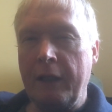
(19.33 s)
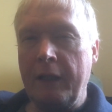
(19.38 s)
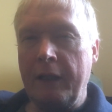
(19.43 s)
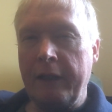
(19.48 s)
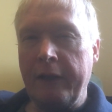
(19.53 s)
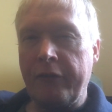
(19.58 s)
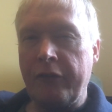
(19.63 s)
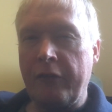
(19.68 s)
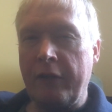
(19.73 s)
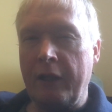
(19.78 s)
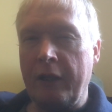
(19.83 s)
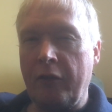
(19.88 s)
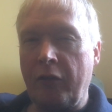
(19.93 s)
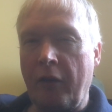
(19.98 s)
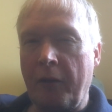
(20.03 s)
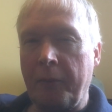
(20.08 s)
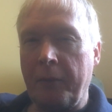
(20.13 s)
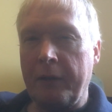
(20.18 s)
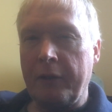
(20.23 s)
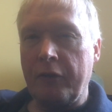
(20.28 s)
listening to
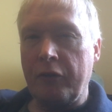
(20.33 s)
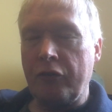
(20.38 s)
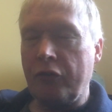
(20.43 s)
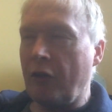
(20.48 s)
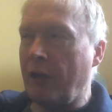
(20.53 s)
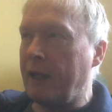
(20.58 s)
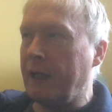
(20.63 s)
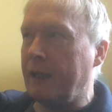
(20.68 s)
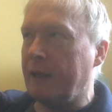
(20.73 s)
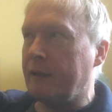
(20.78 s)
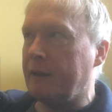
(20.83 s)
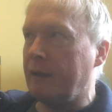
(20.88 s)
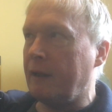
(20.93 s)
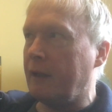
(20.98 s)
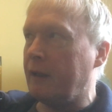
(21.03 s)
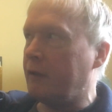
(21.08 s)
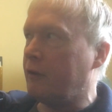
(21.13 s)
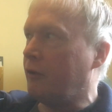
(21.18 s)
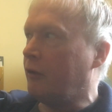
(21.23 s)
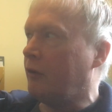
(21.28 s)
them and to try
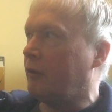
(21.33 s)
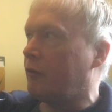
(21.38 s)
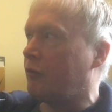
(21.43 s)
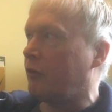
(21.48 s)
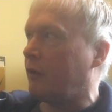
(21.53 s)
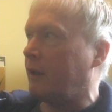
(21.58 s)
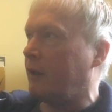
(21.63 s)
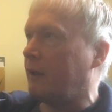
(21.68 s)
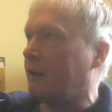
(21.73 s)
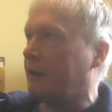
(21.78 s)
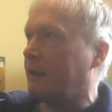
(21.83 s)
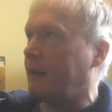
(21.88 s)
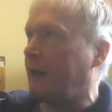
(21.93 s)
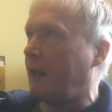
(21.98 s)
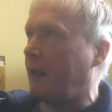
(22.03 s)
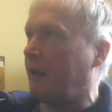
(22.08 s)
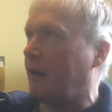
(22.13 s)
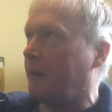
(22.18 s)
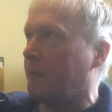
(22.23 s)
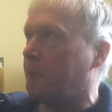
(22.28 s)
and
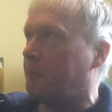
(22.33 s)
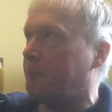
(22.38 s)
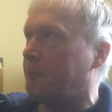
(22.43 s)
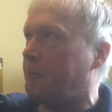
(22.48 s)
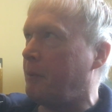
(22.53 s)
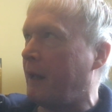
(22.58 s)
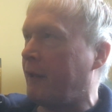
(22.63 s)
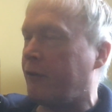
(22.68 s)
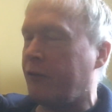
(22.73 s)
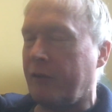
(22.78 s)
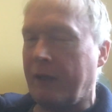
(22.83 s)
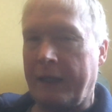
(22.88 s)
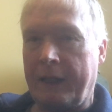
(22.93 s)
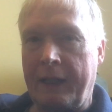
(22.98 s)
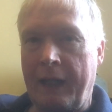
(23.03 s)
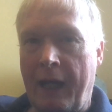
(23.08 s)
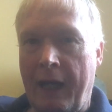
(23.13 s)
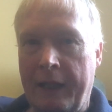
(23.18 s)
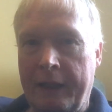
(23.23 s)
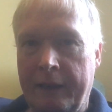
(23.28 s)
get the best I
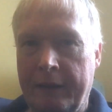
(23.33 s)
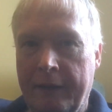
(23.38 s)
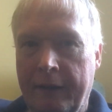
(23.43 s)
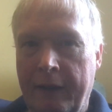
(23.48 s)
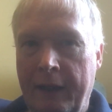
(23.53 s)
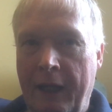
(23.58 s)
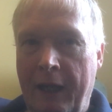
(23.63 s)
can